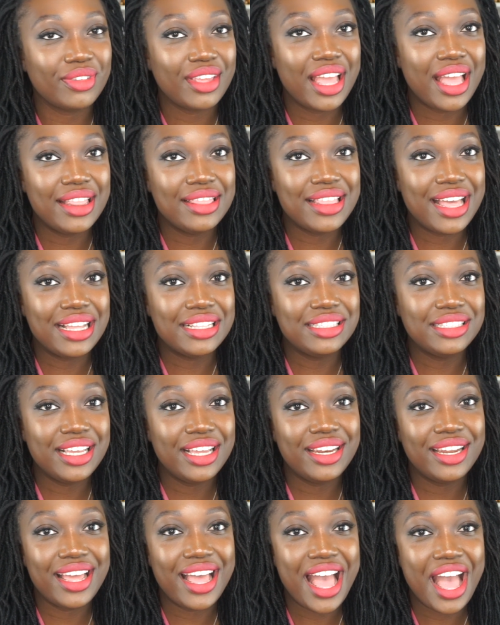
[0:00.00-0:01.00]
And that's
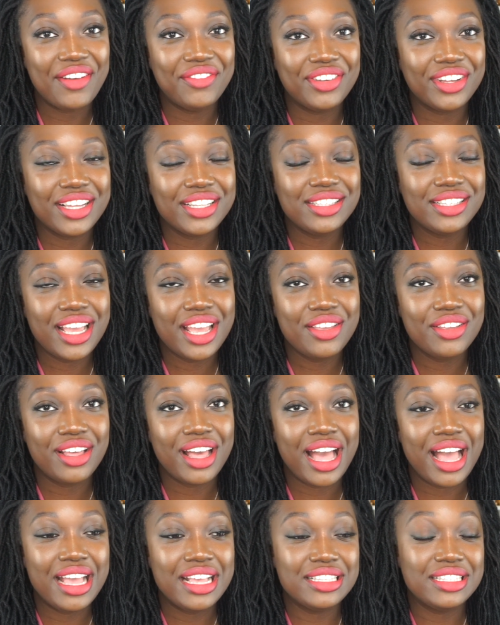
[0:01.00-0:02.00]
it. Have a good day, you
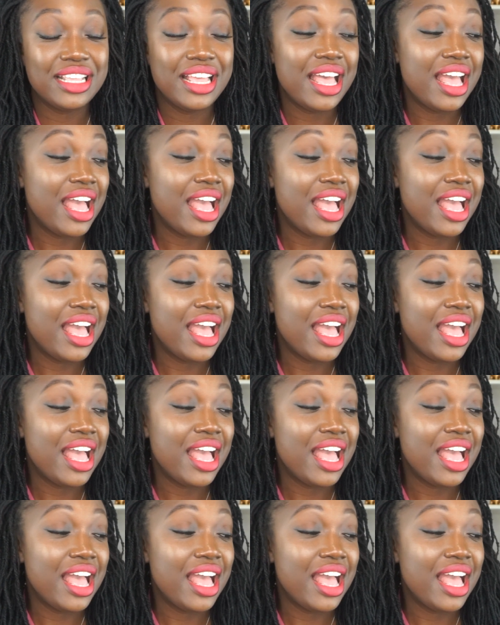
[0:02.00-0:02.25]
guys.